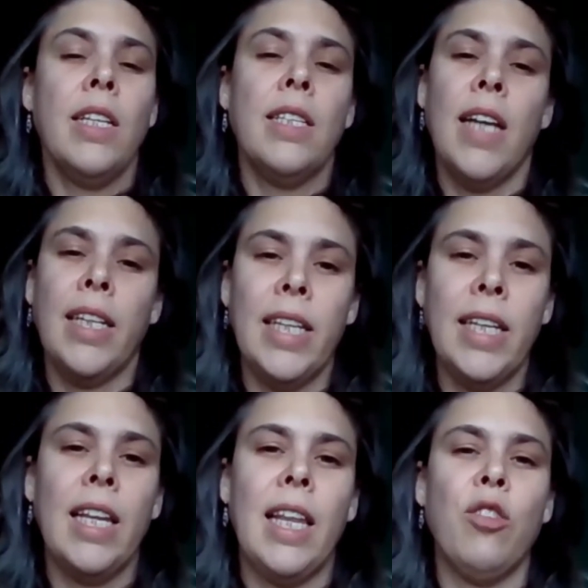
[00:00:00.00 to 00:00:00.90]
The
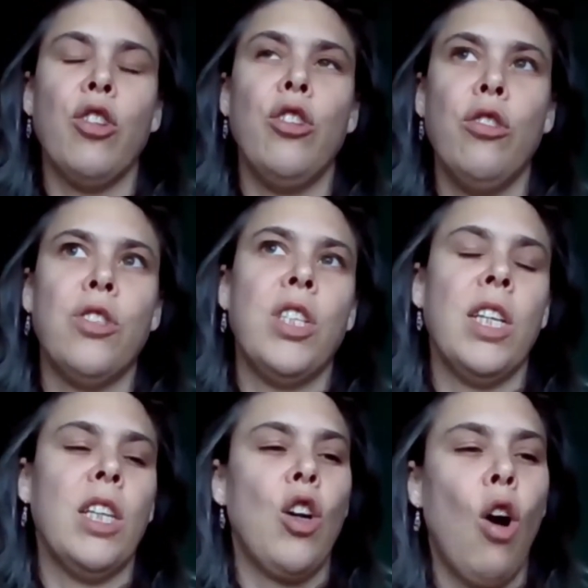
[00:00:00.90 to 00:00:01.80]
idea that you're using
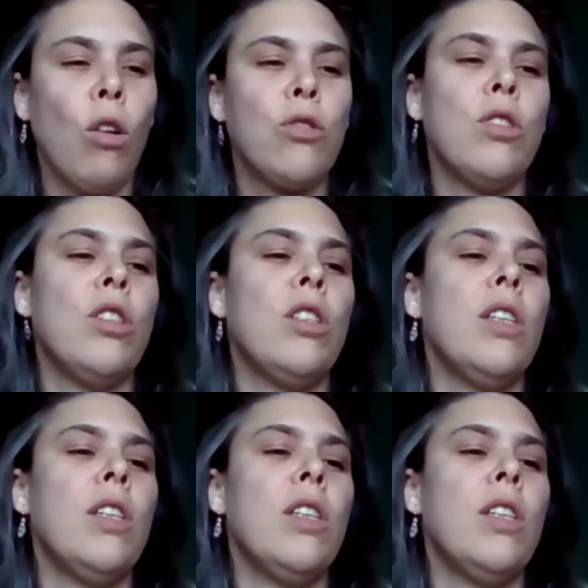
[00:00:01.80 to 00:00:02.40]
the cultural